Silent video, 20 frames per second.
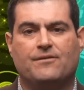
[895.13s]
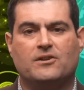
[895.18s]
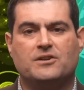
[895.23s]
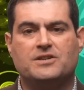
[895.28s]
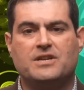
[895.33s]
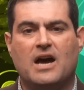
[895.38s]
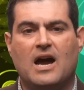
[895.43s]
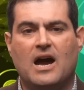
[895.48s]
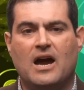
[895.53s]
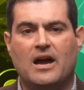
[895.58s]
for
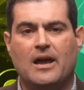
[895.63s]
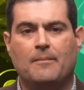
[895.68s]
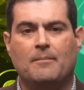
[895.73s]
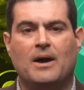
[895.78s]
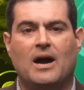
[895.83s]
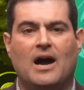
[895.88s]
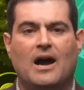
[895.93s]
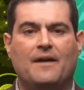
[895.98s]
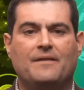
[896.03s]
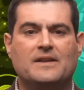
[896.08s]

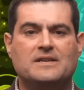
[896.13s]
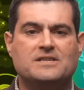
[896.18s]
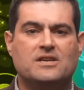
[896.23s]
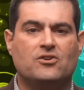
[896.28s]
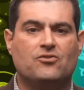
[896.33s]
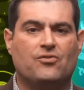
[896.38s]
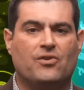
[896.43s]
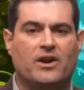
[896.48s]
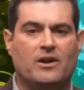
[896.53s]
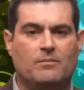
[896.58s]
time on this
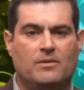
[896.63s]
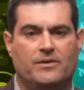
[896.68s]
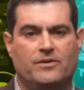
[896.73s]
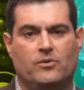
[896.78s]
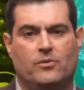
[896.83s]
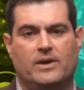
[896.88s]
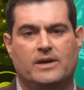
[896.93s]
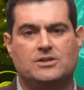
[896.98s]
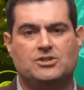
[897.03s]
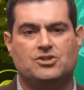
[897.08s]
incredible
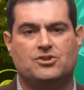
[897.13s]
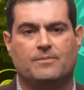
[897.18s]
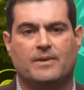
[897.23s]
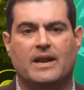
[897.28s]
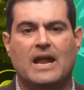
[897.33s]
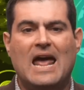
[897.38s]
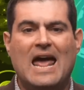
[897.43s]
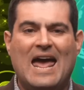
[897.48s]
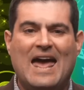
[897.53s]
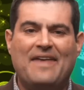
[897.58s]
new instrument,